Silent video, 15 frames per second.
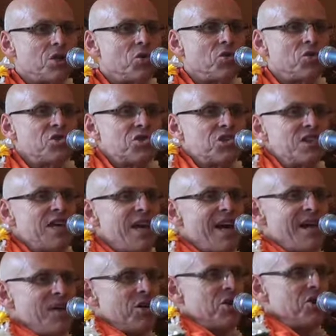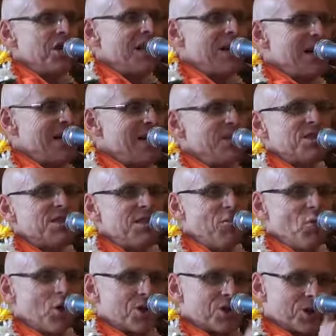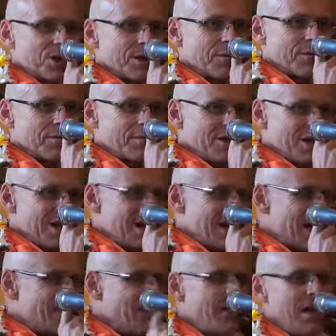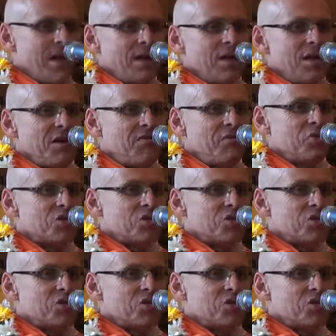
you could see energy lines in water. And then, if you